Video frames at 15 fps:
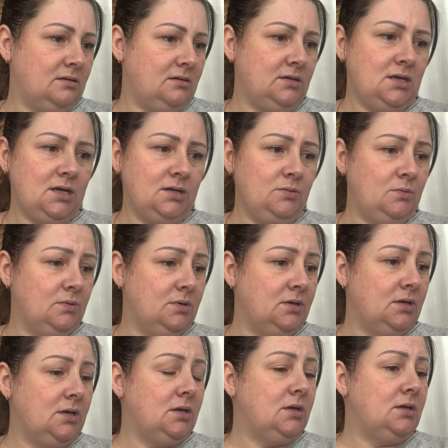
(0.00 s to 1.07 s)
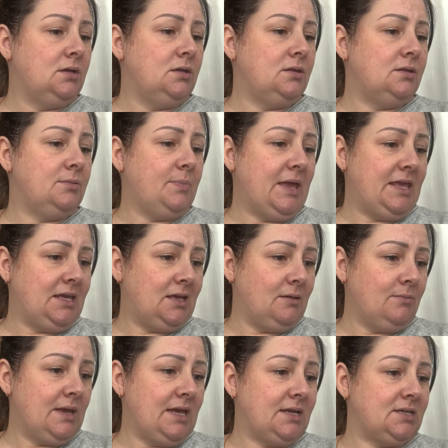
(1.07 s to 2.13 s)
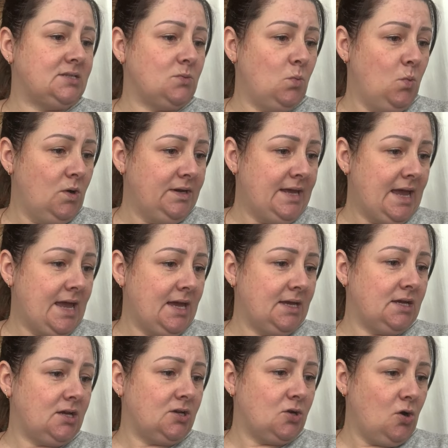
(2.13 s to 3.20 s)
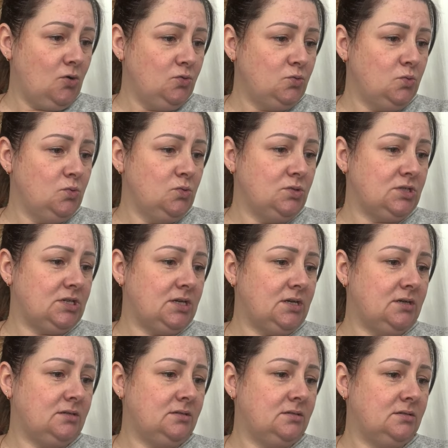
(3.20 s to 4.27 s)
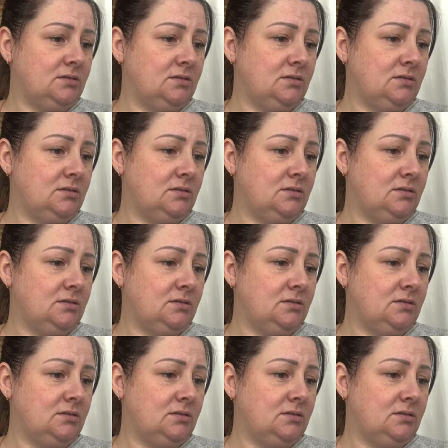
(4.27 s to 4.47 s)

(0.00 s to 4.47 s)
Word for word: No. The baking mix, one egg, cold water,